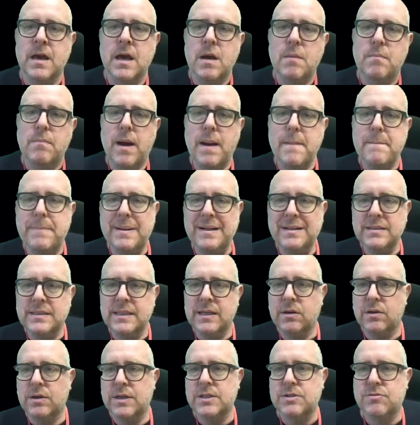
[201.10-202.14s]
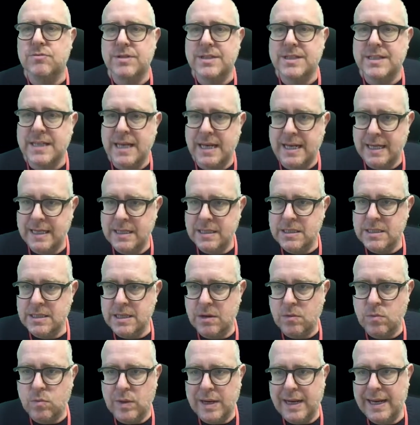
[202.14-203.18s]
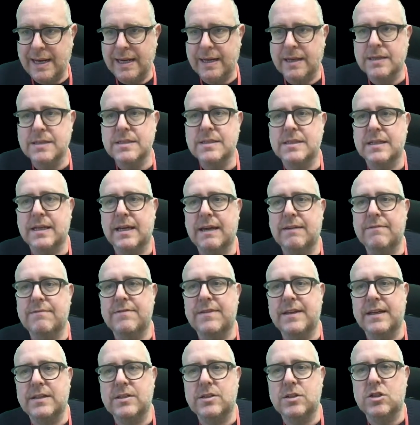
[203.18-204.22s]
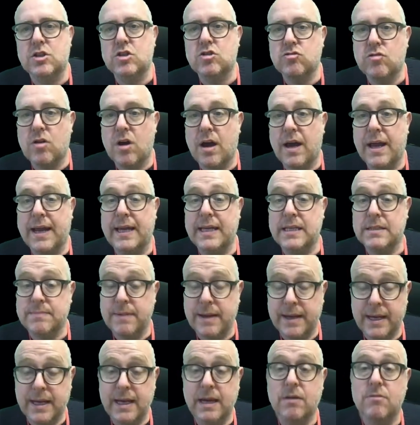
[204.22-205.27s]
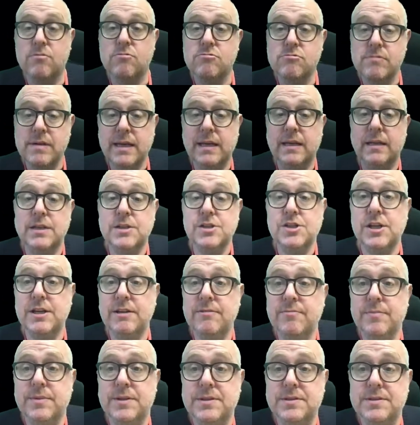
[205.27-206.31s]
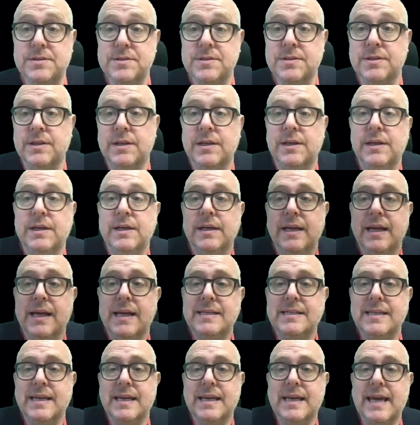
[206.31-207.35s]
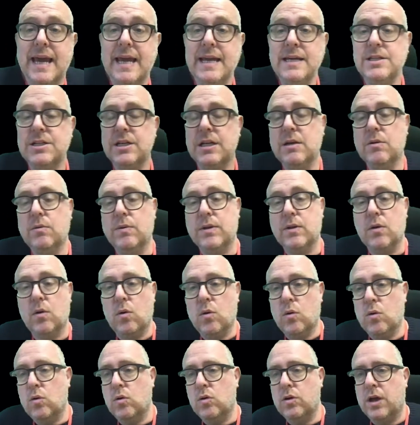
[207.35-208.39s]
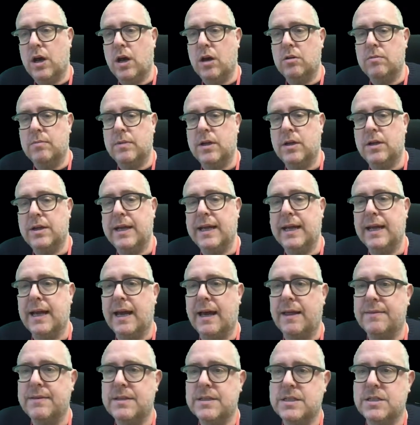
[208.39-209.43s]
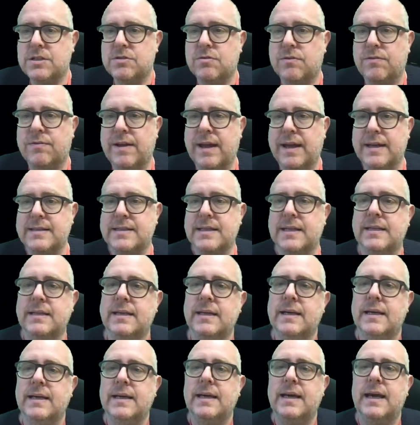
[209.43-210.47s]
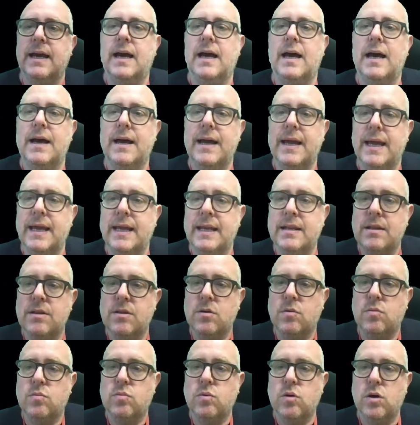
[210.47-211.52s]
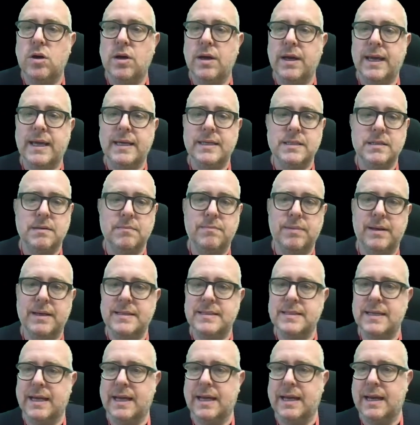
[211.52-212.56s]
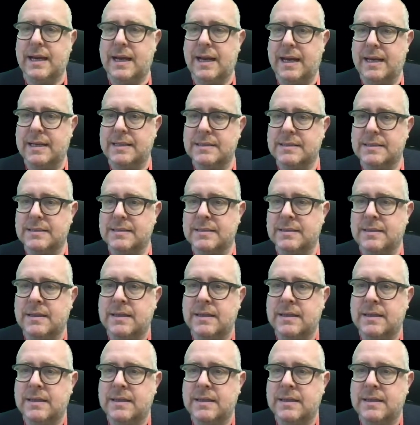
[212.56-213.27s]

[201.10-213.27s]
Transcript: By building on his resilience and willingness to give things a try, he's making real achievements. He's engaging with all the home learning, and this is reflected uh, in the work he's completing in class.